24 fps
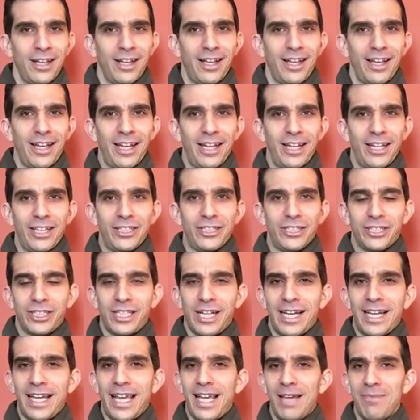and it just
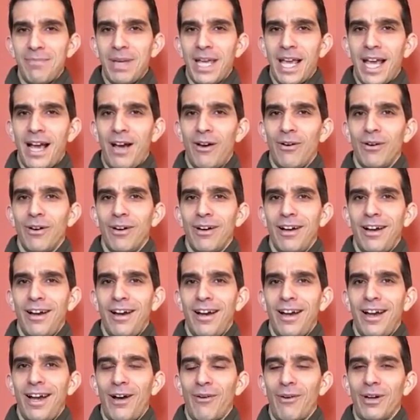kind of hit me how
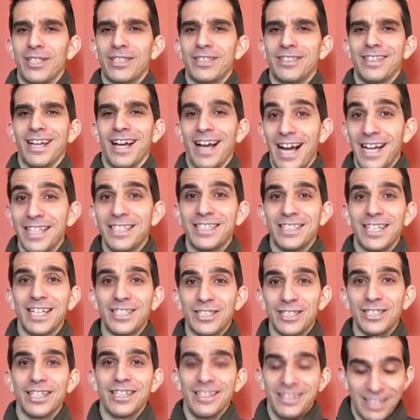I
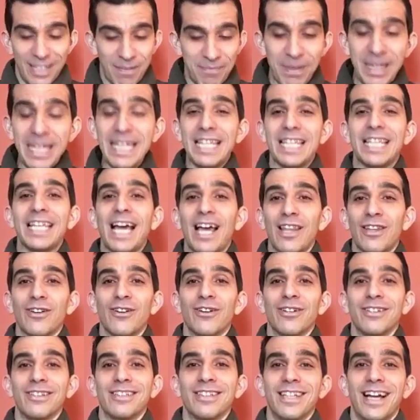just immediately
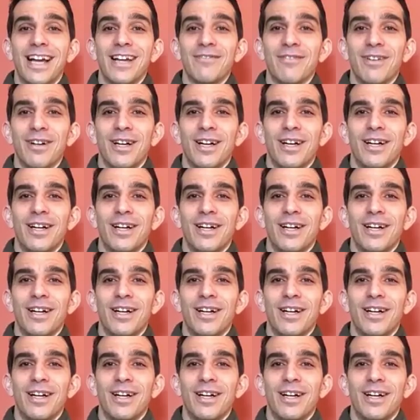I